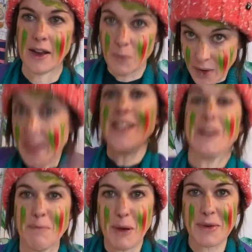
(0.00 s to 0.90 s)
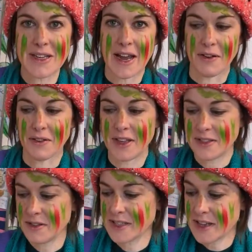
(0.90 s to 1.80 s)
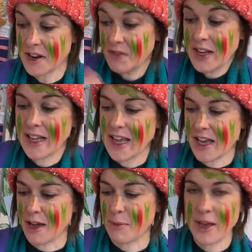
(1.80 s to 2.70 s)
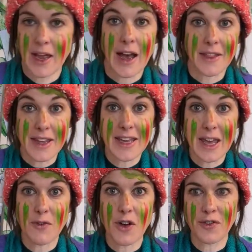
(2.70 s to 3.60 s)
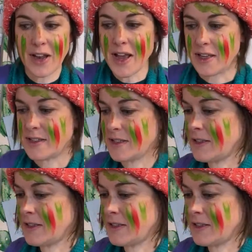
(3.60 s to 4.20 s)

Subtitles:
And when they jump up and down, they do this kind of little hiccup and they give off light.